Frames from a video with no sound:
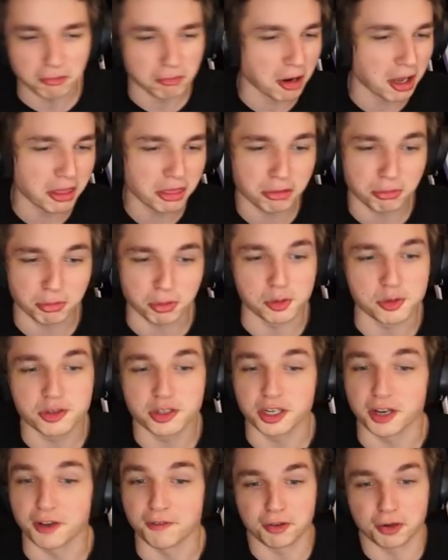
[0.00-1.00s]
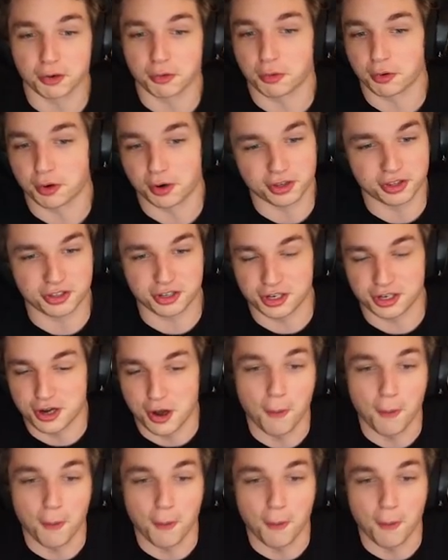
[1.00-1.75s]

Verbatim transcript: run through, see if they're worth,